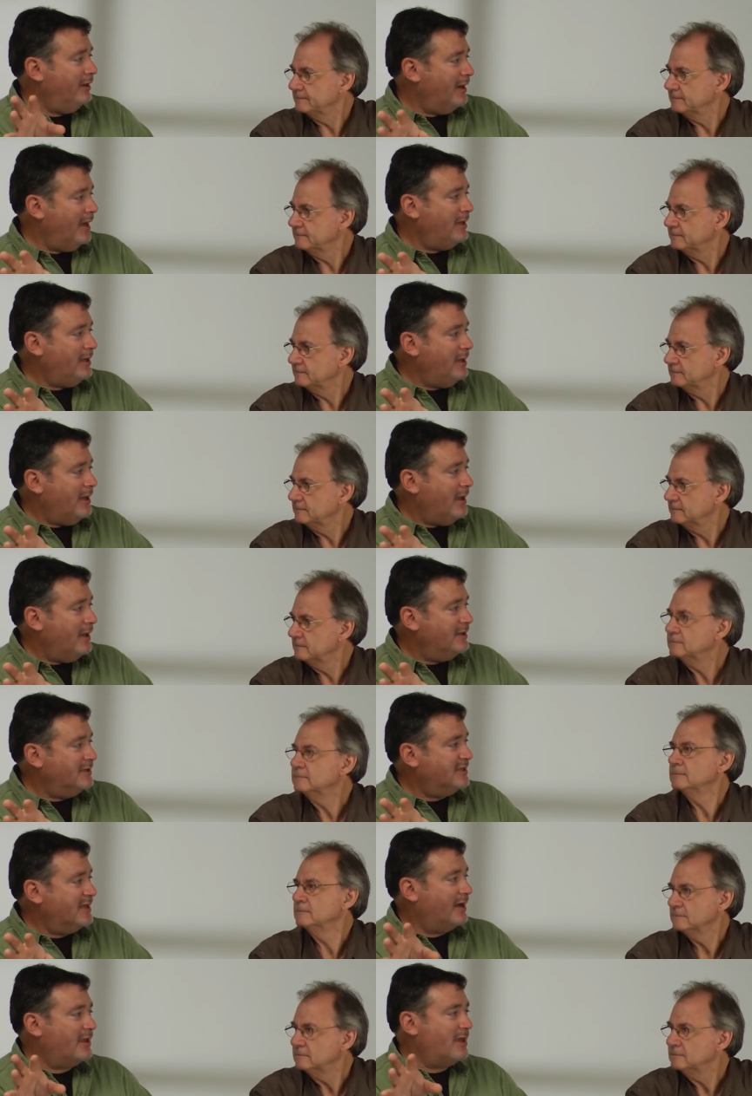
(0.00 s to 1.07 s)
Speaker 1: and Nike ads,
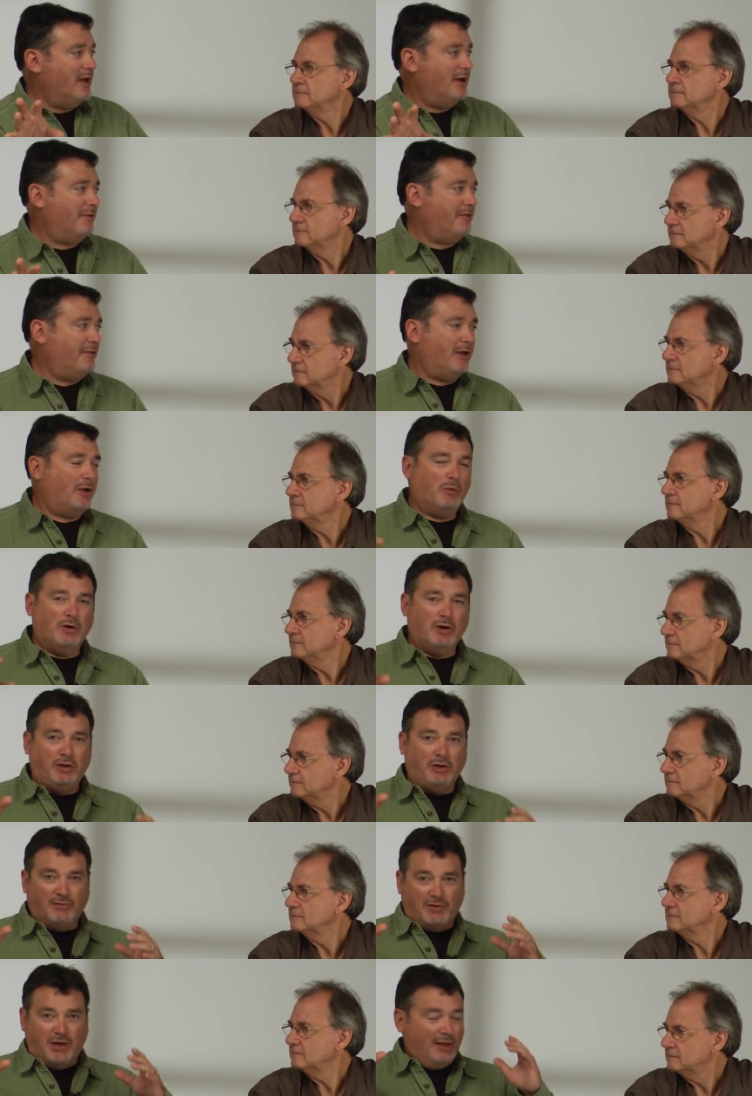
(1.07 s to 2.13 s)
that kind of thing, where
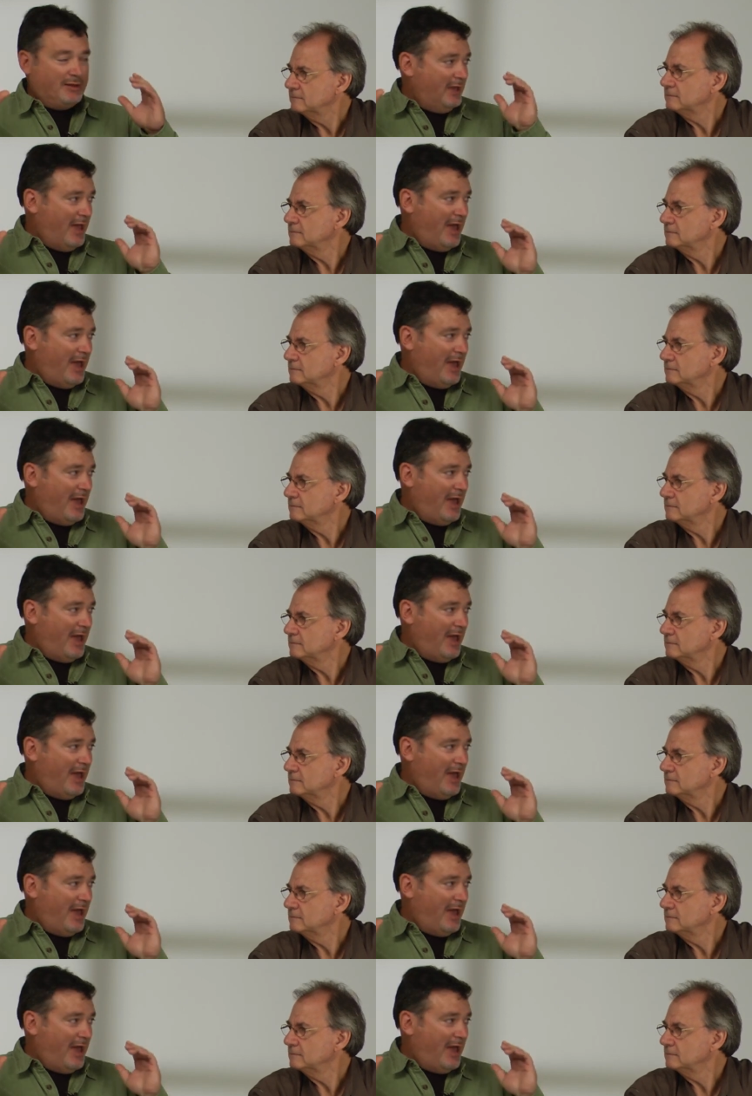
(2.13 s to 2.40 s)
you've got the